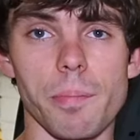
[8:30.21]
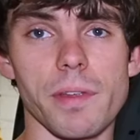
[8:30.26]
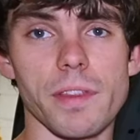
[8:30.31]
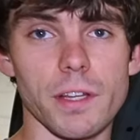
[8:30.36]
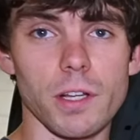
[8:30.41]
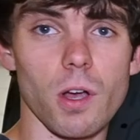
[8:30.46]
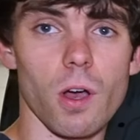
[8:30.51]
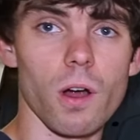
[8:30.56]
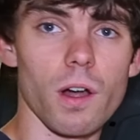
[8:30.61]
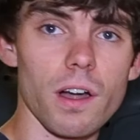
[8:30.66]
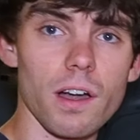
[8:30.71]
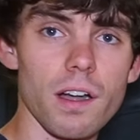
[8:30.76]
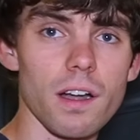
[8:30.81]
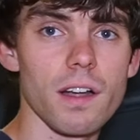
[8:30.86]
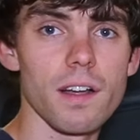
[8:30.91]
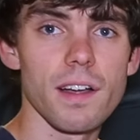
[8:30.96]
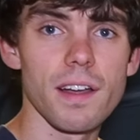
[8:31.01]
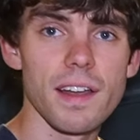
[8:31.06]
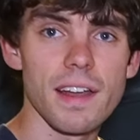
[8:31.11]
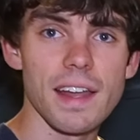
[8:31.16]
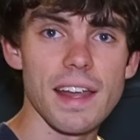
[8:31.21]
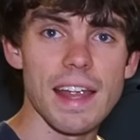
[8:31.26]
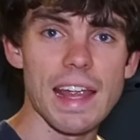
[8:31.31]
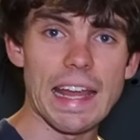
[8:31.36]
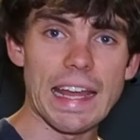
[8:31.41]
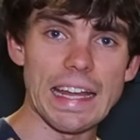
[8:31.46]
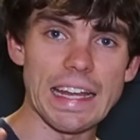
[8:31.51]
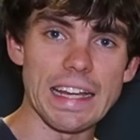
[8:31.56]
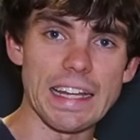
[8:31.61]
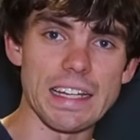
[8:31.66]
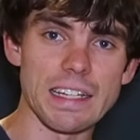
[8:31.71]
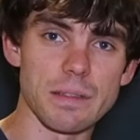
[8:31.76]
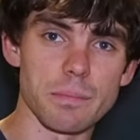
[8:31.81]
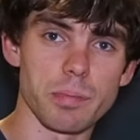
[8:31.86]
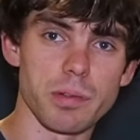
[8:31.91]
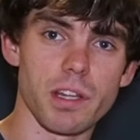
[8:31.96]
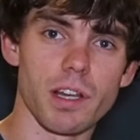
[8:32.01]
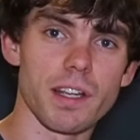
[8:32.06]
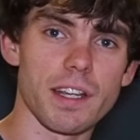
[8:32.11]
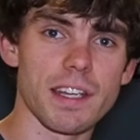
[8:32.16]
in the car and
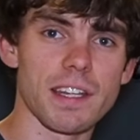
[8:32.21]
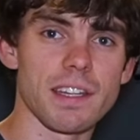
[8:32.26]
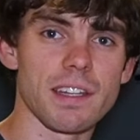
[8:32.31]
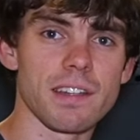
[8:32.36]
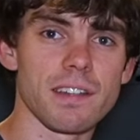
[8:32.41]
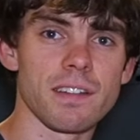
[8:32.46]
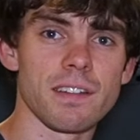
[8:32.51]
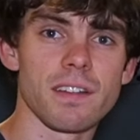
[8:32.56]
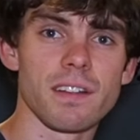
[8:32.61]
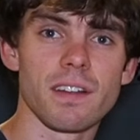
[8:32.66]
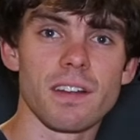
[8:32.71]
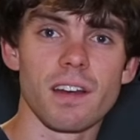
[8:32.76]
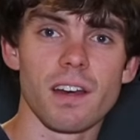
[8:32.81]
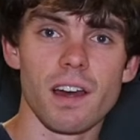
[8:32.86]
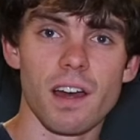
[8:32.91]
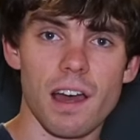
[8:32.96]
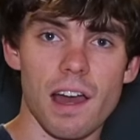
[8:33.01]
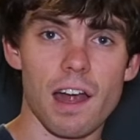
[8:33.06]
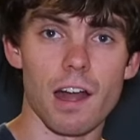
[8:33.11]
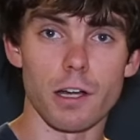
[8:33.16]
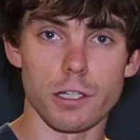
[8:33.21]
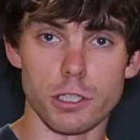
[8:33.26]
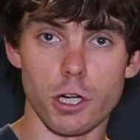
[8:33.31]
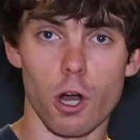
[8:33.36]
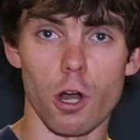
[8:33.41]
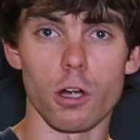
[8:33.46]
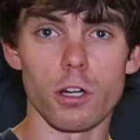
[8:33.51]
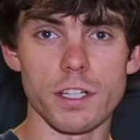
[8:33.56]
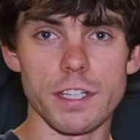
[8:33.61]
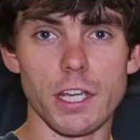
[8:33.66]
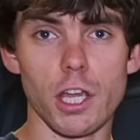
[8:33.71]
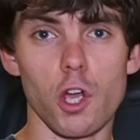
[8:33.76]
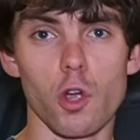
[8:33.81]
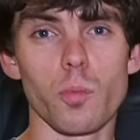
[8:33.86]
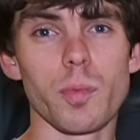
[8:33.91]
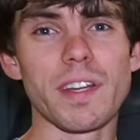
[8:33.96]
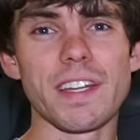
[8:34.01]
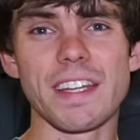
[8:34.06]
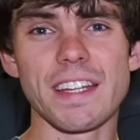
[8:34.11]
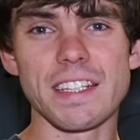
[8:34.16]
plug in our Carly
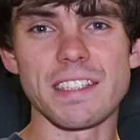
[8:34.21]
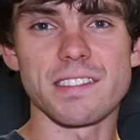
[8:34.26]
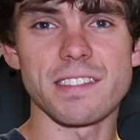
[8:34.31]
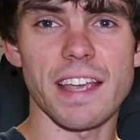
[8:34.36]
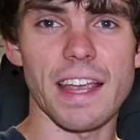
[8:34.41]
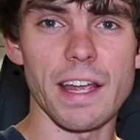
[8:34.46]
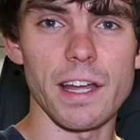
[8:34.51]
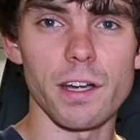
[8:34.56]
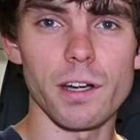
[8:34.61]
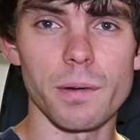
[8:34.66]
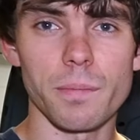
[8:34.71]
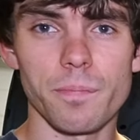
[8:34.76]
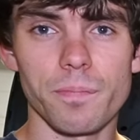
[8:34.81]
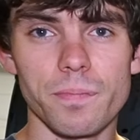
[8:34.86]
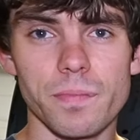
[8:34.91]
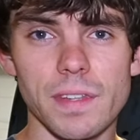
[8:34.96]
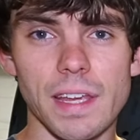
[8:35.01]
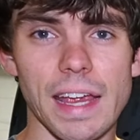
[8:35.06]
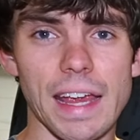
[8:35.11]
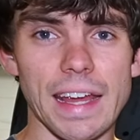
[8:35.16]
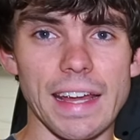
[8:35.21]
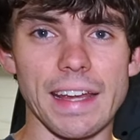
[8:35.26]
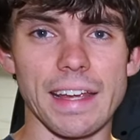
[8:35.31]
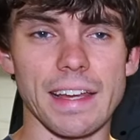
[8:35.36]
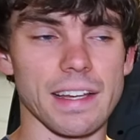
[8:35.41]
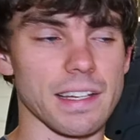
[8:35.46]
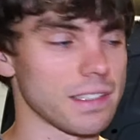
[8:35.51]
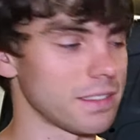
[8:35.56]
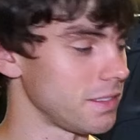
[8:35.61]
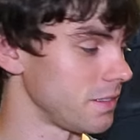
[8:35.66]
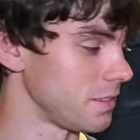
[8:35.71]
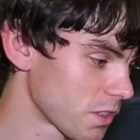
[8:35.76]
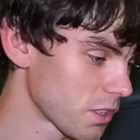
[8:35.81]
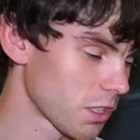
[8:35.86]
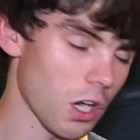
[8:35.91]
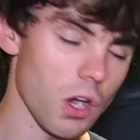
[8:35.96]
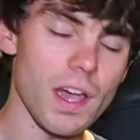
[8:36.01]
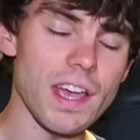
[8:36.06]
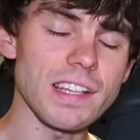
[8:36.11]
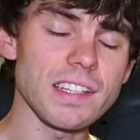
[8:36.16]
OBD scanner and
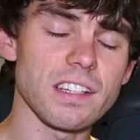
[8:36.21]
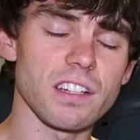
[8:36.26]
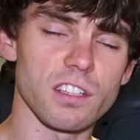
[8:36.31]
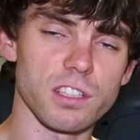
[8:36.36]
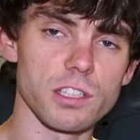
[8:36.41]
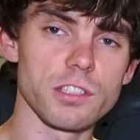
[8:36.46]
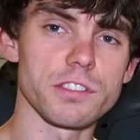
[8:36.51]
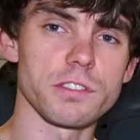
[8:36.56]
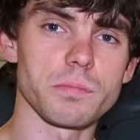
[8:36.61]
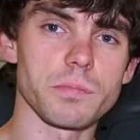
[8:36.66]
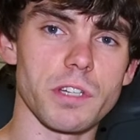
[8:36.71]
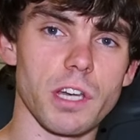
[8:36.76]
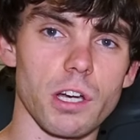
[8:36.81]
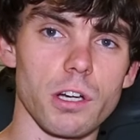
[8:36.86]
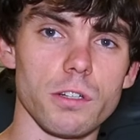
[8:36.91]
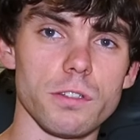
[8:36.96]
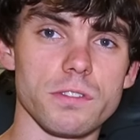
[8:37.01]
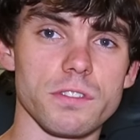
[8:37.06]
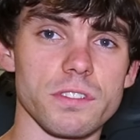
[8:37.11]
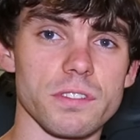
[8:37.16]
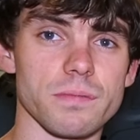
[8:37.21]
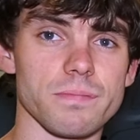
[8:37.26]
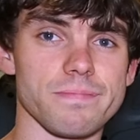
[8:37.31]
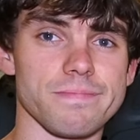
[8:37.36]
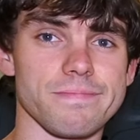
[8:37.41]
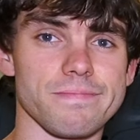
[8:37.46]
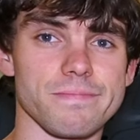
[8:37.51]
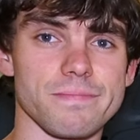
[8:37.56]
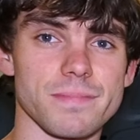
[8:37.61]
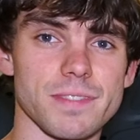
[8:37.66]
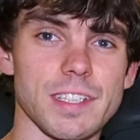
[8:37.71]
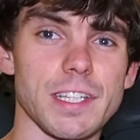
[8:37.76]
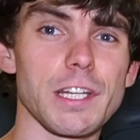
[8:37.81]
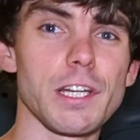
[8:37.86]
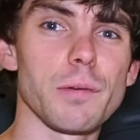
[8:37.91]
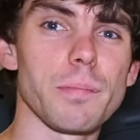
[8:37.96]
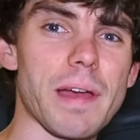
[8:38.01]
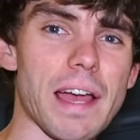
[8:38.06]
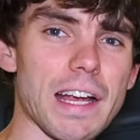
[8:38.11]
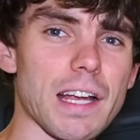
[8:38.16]
go ahead and clear some codes and get
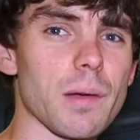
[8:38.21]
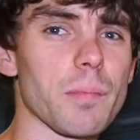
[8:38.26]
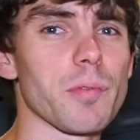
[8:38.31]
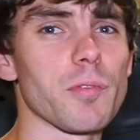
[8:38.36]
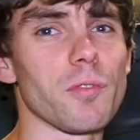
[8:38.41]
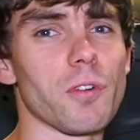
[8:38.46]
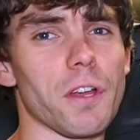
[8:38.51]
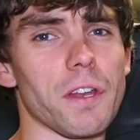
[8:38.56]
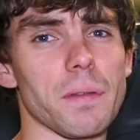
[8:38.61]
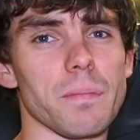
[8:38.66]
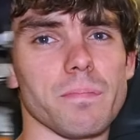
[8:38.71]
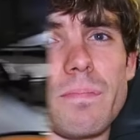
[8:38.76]
her back up and running.